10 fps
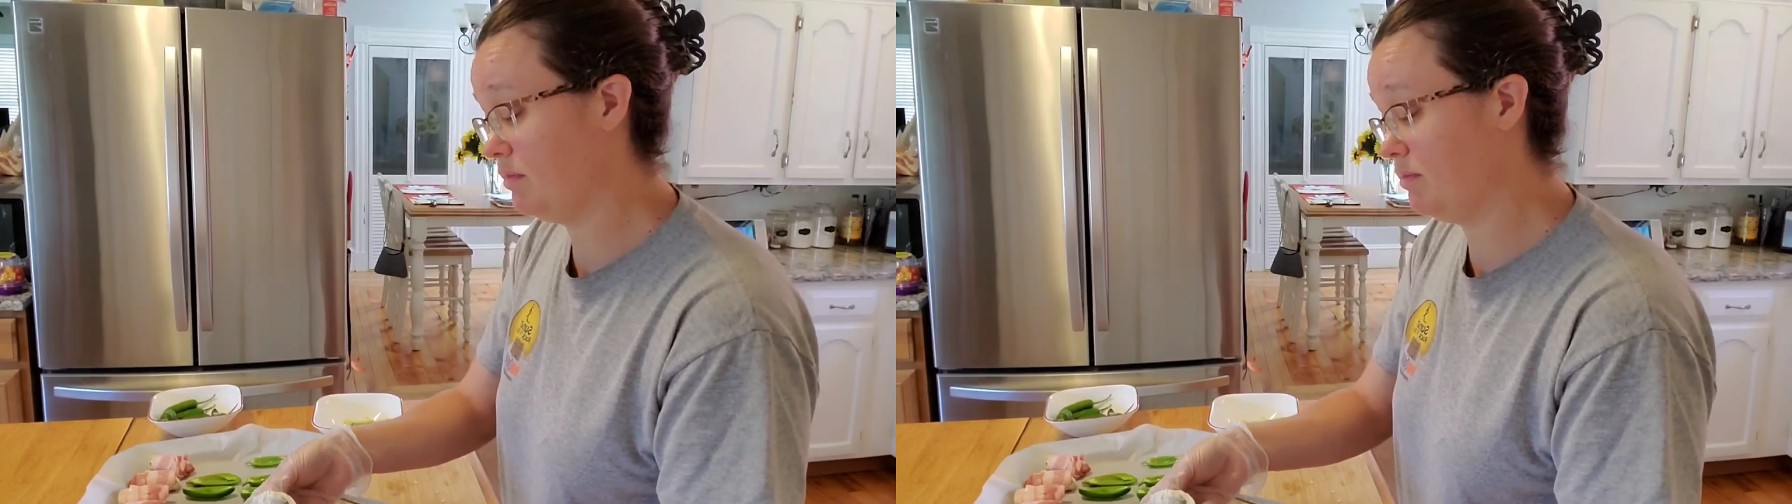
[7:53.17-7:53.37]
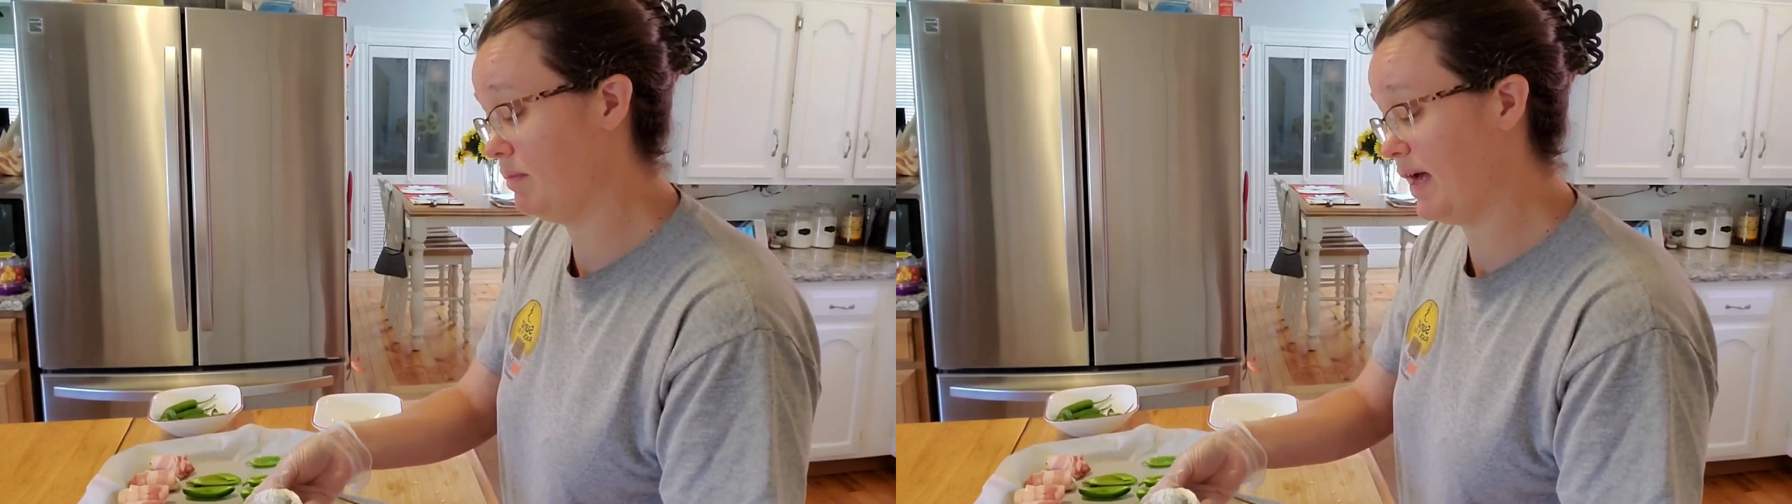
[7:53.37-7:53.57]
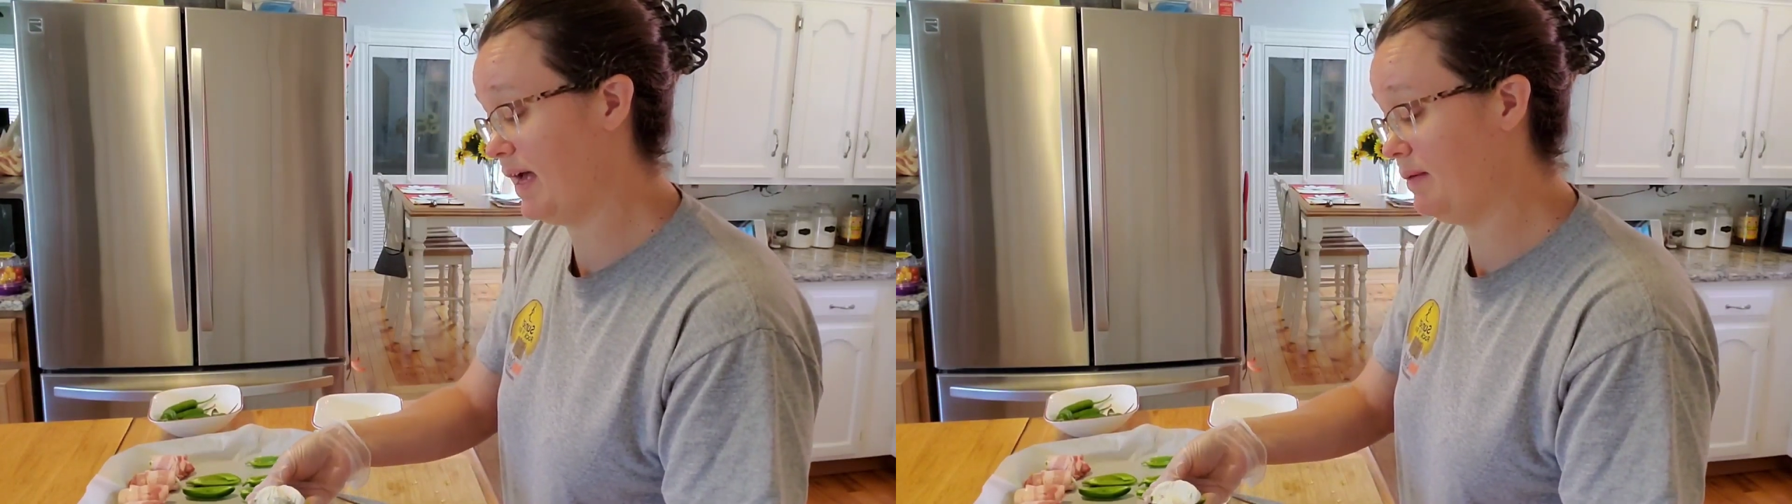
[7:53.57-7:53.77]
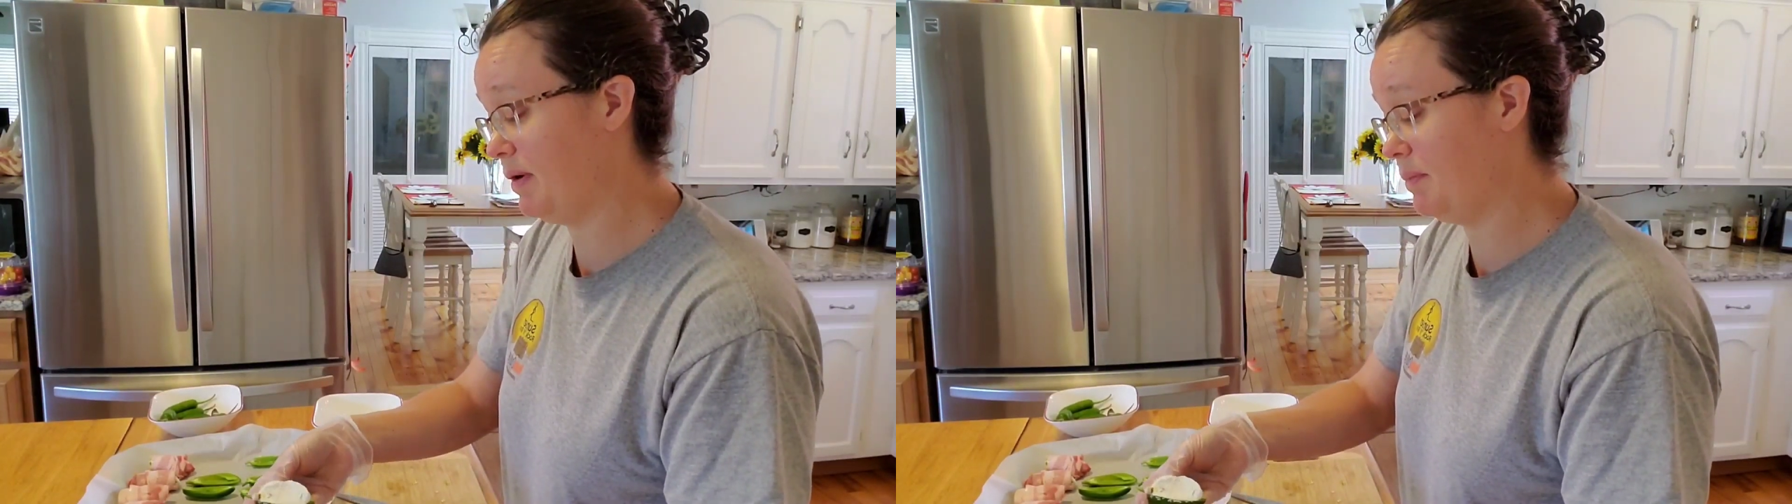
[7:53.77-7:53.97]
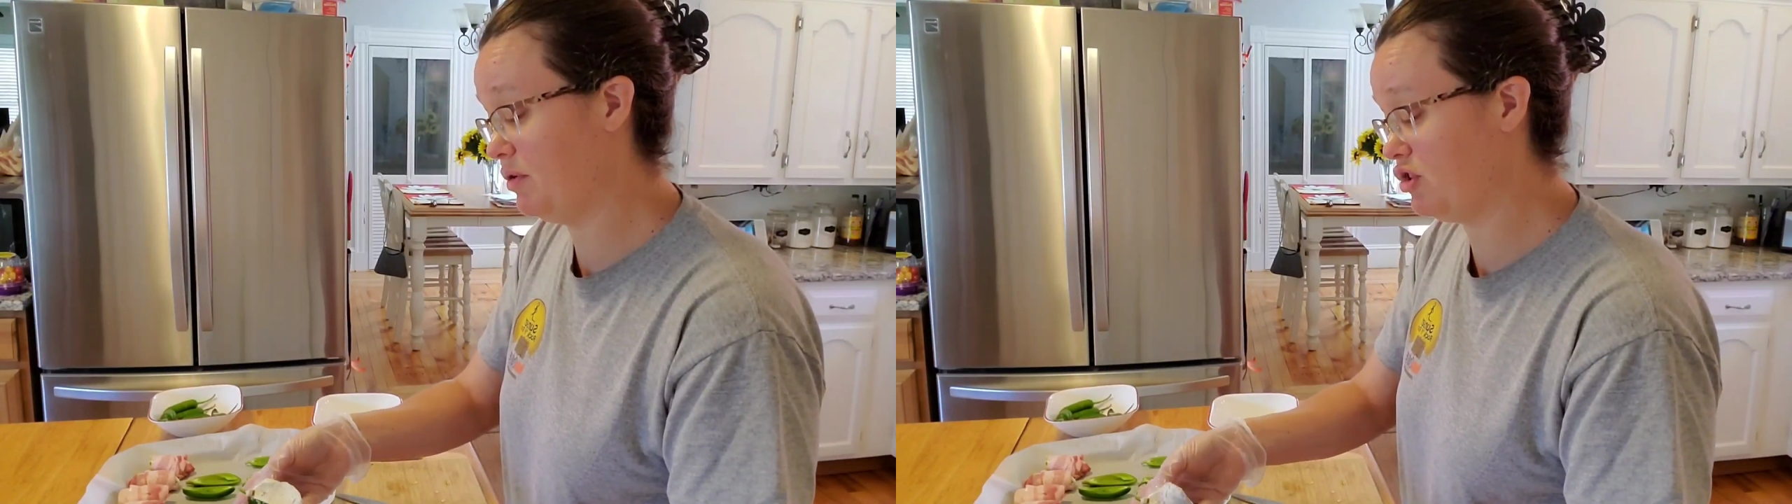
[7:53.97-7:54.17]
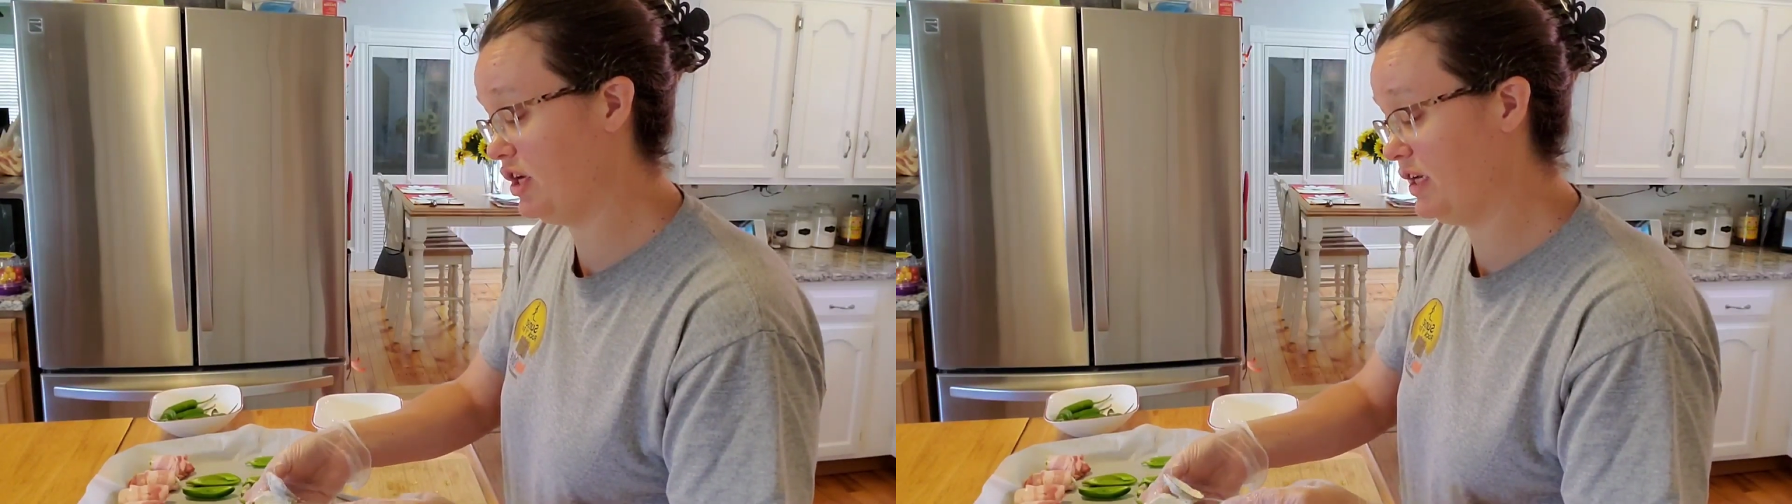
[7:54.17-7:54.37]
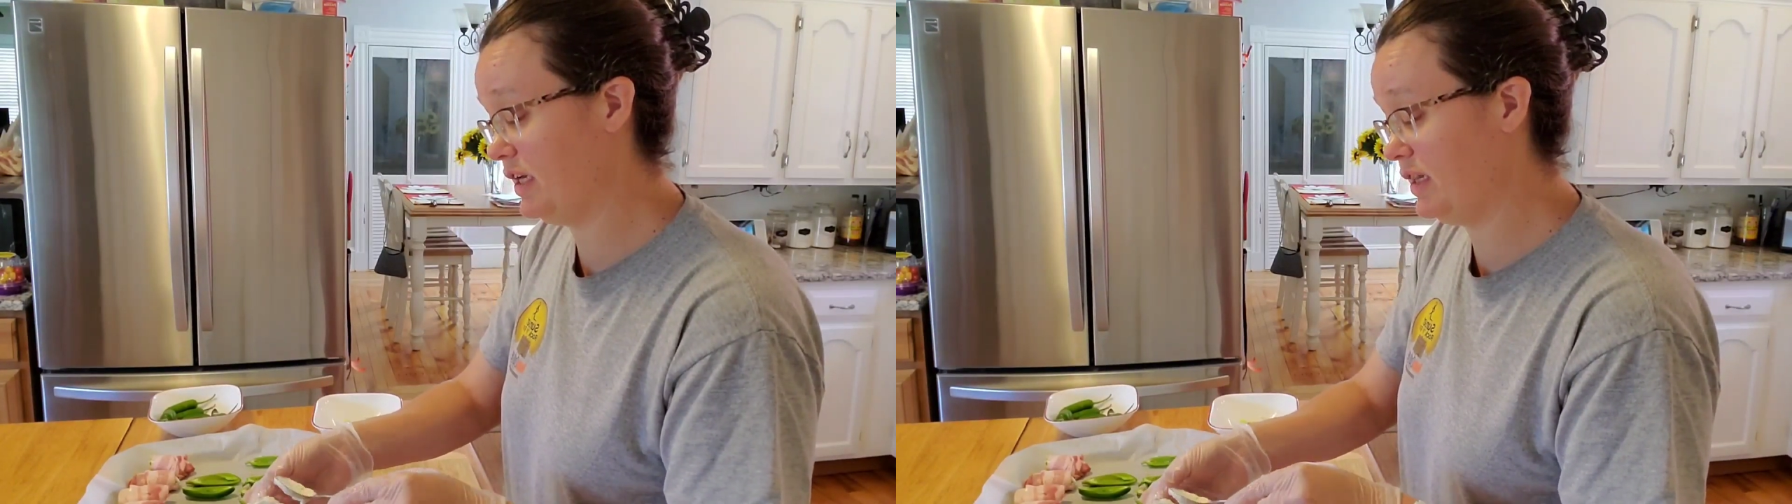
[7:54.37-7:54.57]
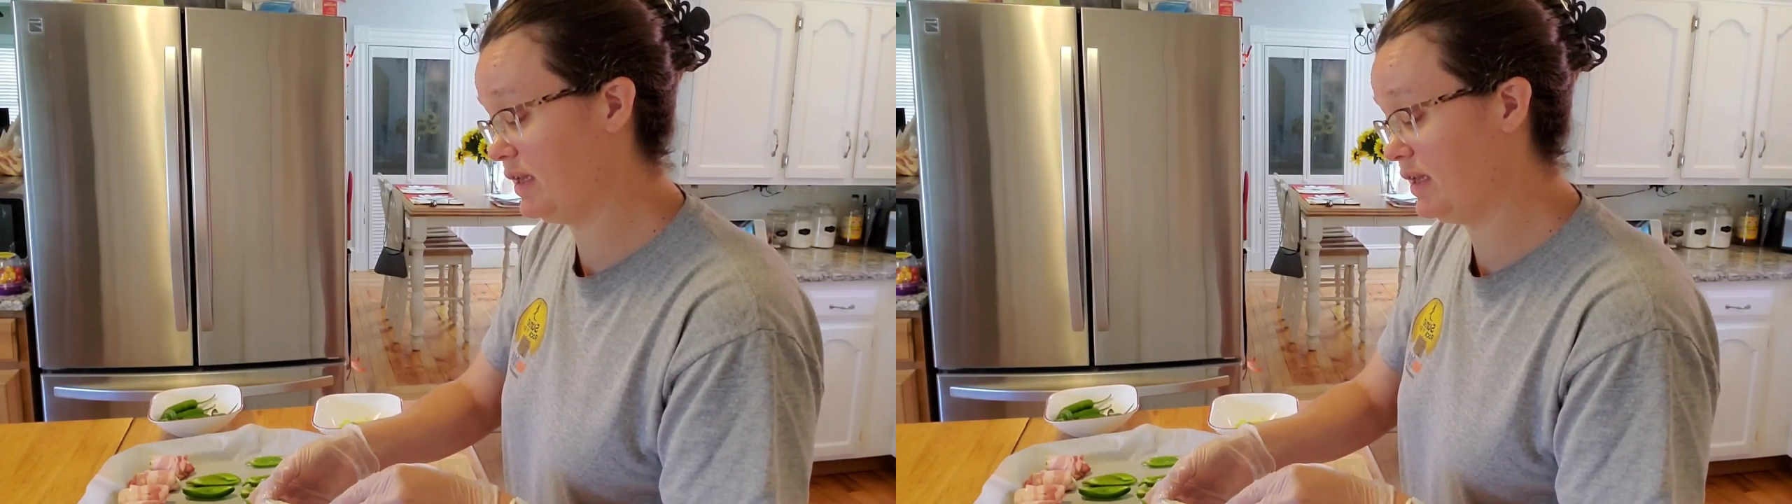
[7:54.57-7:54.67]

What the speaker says: my pepperoncinis.